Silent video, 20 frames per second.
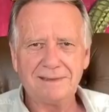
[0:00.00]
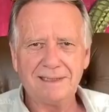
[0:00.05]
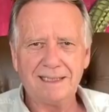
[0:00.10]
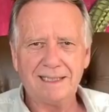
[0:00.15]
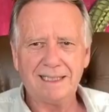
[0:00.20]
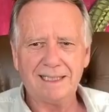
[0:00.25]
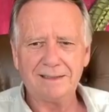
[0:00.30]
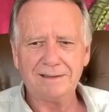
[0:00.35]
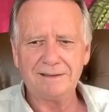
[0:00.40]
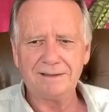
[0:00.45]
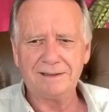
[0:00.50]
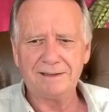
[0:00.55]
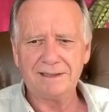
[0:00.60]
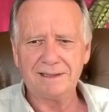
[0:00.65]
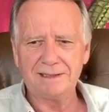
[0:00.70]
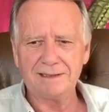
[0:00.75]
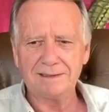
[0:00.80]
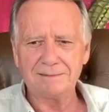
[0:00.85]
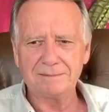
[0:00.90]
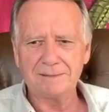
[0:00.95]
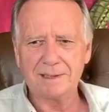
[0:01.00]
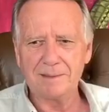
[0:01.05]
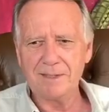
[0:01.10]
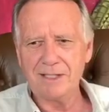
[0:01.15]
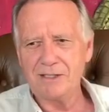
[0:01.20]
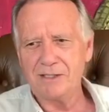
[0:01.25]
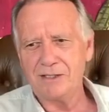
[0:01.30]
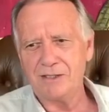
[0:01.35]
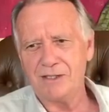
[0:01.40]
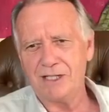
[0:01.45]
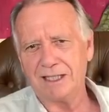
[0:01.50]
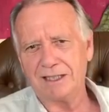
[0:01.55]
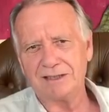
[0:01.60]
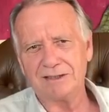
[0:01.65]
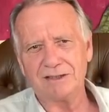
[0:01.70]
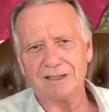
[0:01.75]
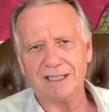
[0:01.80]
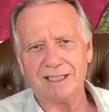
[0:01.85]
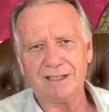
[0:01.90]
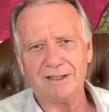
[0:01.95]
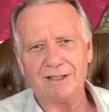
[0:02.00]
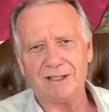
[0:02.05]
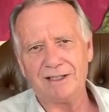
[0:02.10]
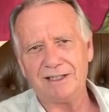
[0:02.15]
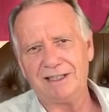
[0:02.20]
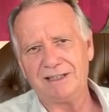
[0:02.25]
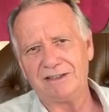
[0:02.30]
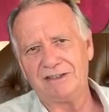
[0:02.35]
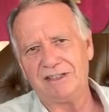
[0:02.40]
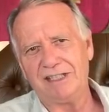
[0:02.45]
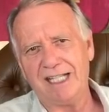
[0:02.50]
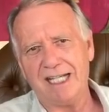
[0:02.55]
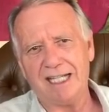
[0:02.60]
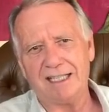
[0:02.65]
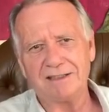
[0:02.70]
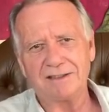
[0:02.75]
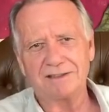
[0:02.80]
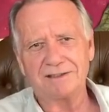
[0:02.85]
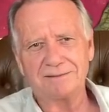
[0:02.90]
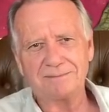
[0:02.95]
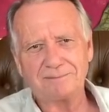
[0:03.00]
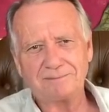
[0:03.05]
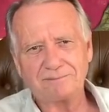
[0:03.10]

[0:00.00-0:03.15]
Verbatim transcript: and the commission check is laying on his desk.